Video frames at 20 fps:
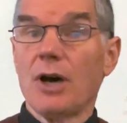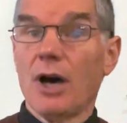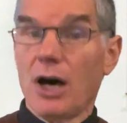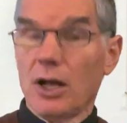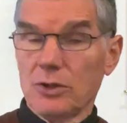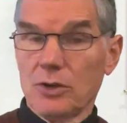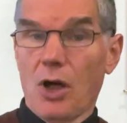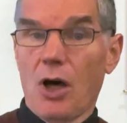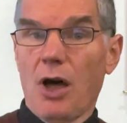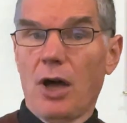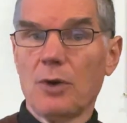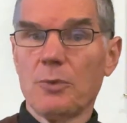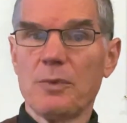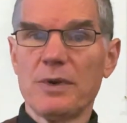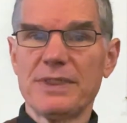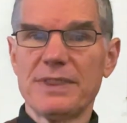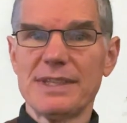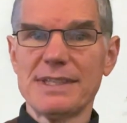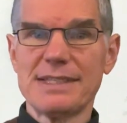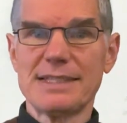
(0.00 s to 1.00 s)
along
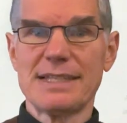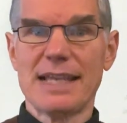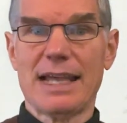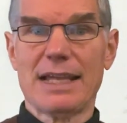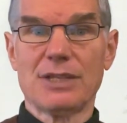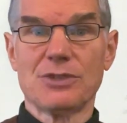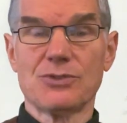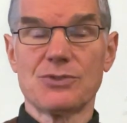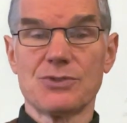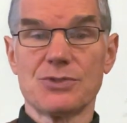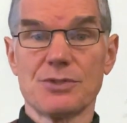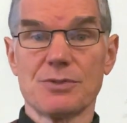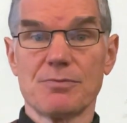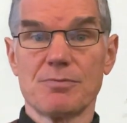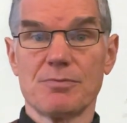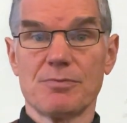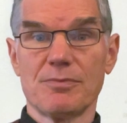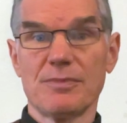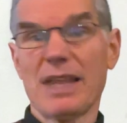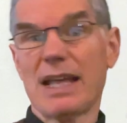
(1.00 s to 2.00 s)
with the saints,
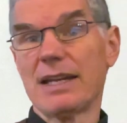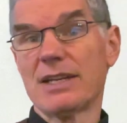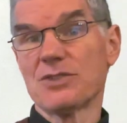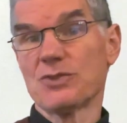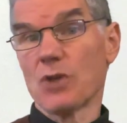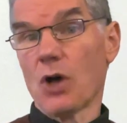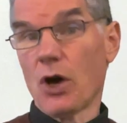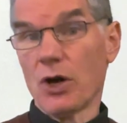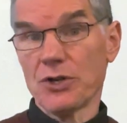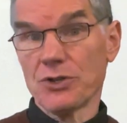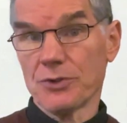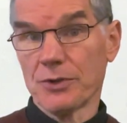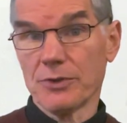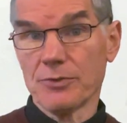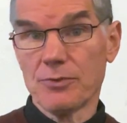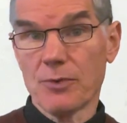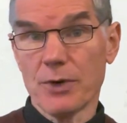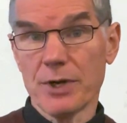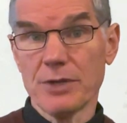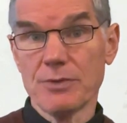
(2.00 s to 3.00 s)
that is
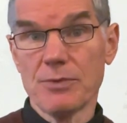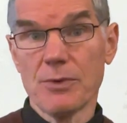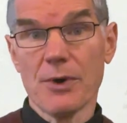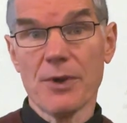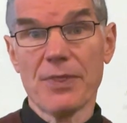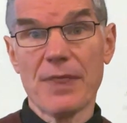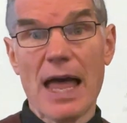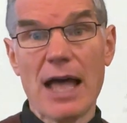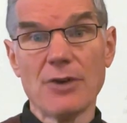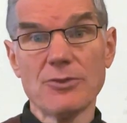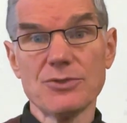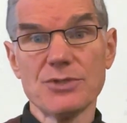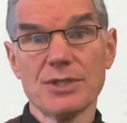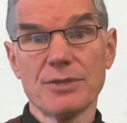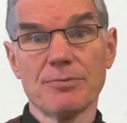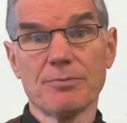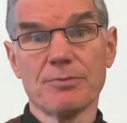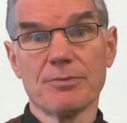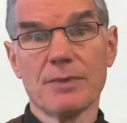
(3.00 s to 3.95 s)
144,000.